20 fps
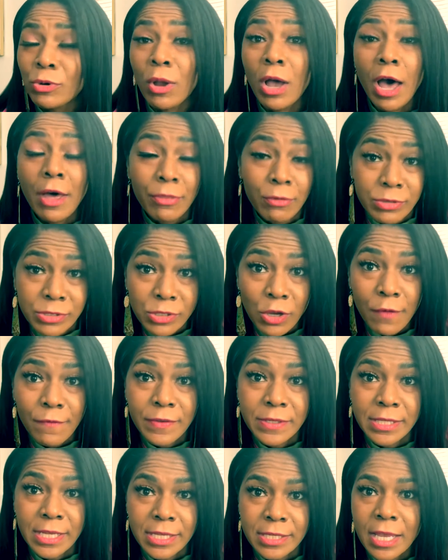other
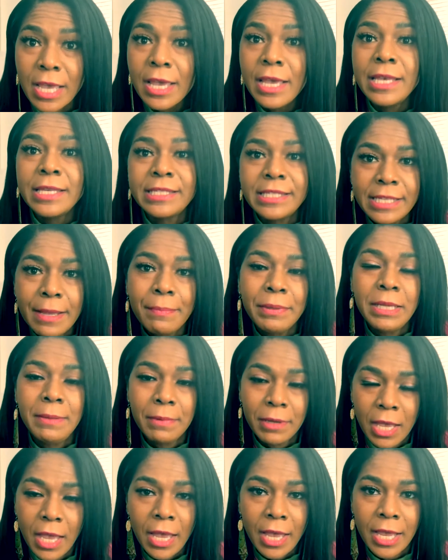surfaces simply
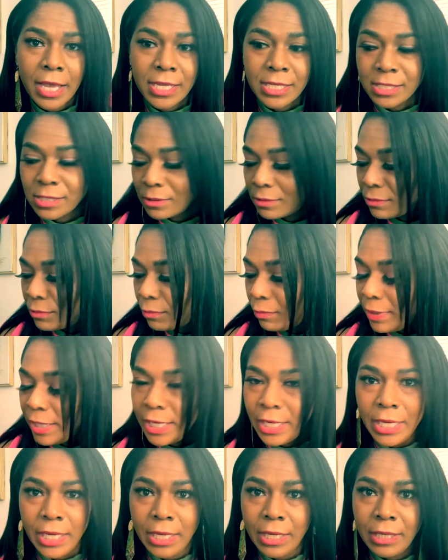because
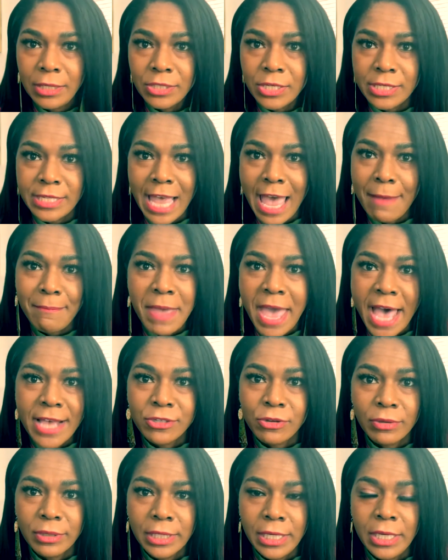we just
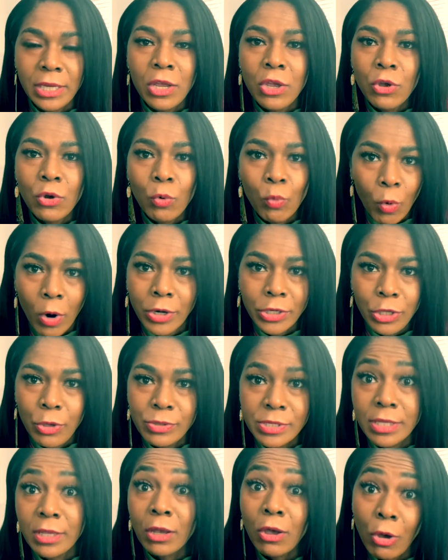haphazardly weren't
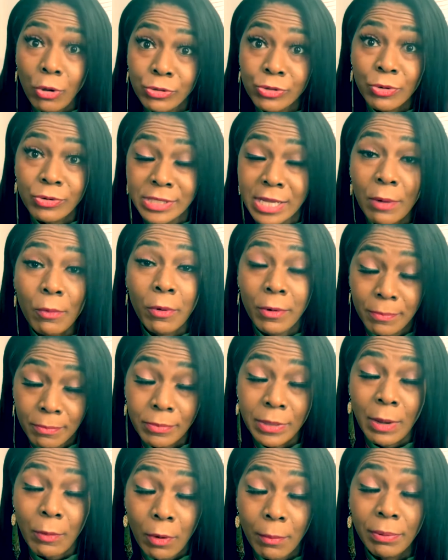using the coasters that
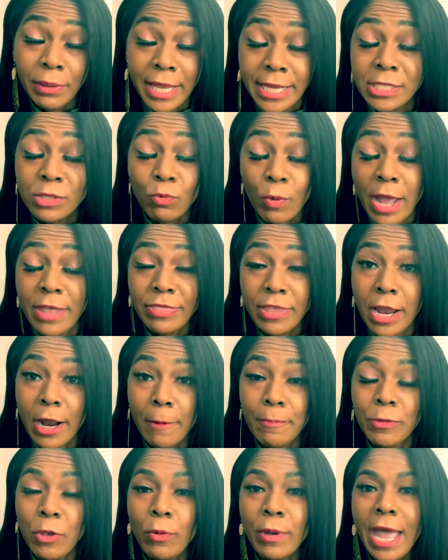were placed right
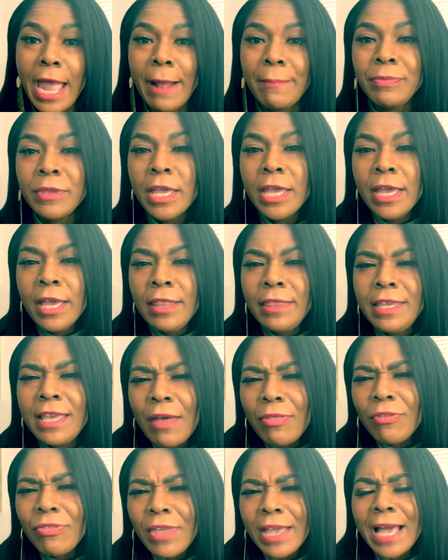there, okay? The
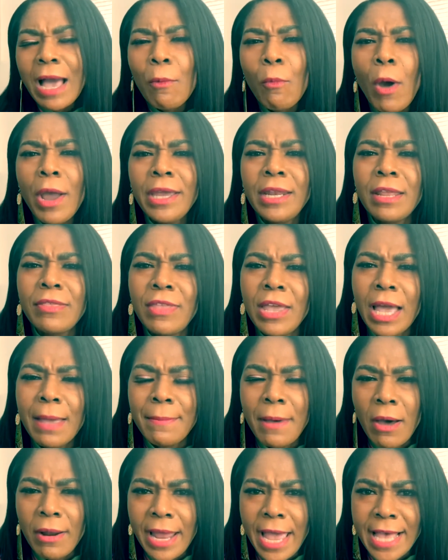other thing I want you to think
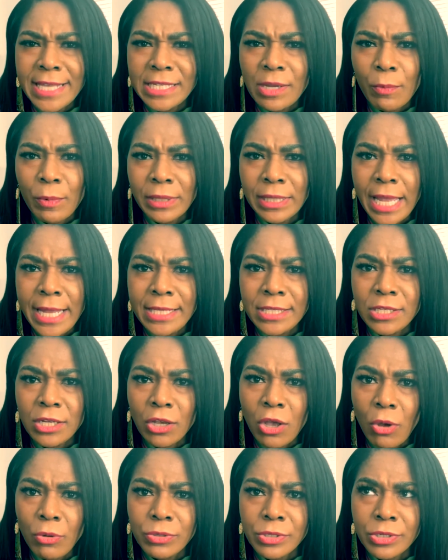about as it relates to
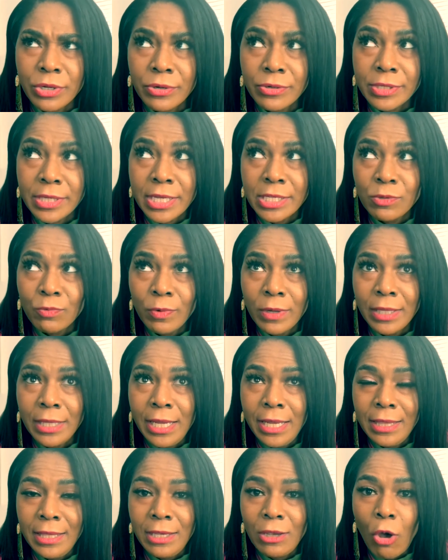coasters is
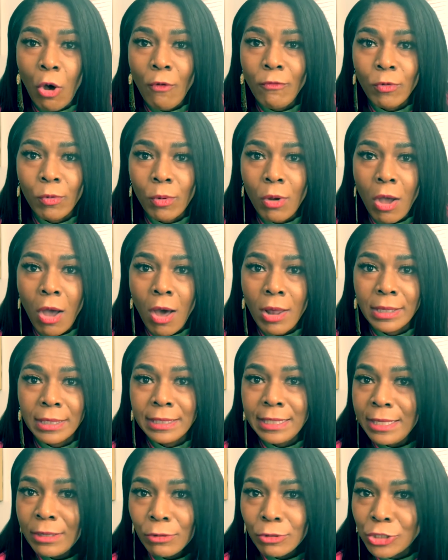really the overall
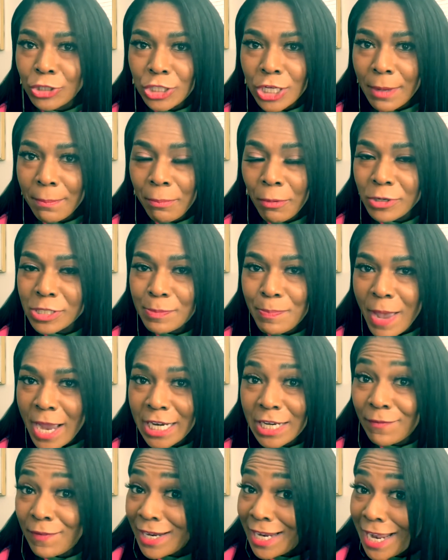leadership
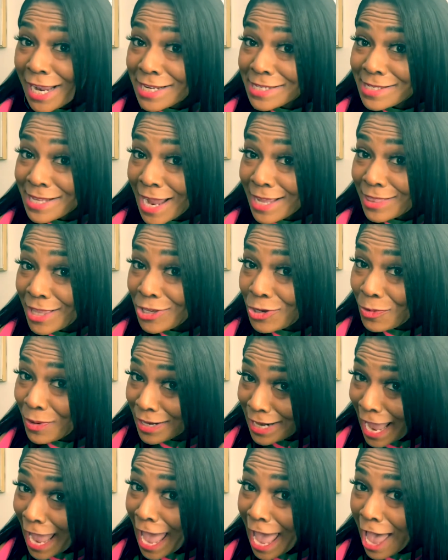perspective and insight that you
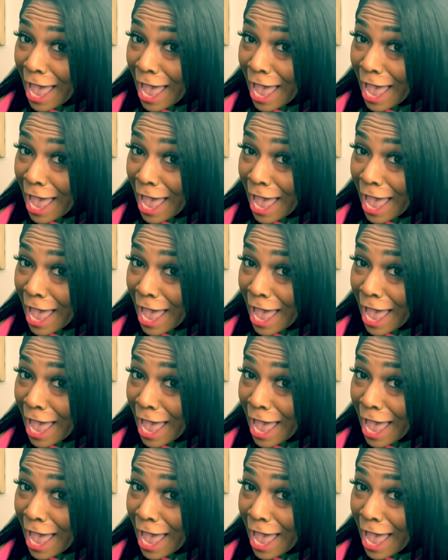can have,